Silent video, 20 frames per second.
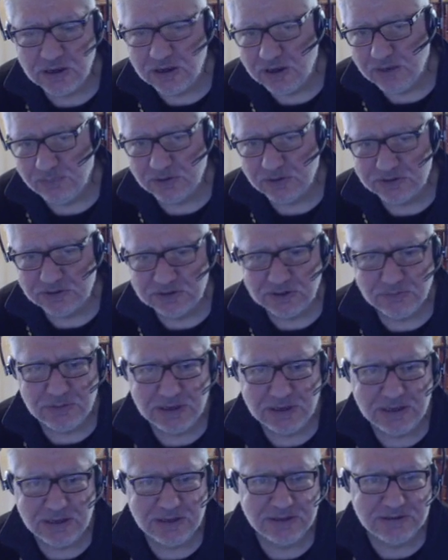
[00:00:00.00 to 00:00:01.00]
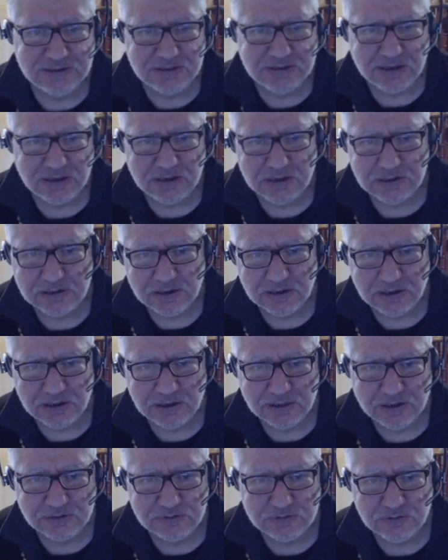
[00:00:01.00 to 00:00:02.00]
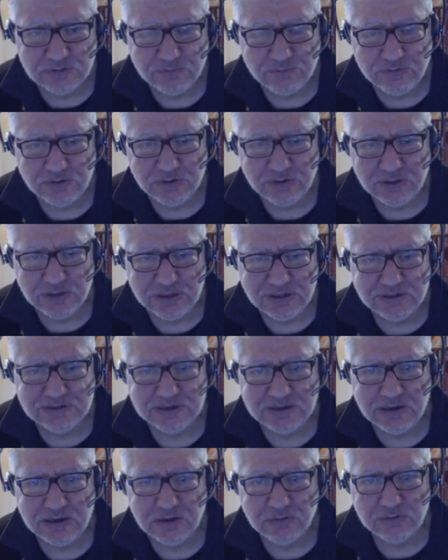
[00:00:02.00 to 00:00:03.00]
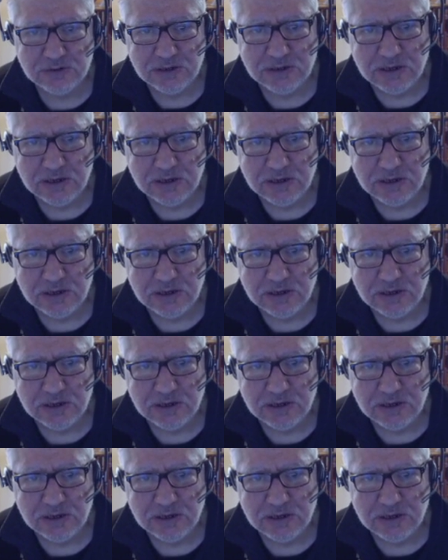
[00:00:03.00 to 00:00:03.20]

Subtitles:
but some hints that allows you to figure things out.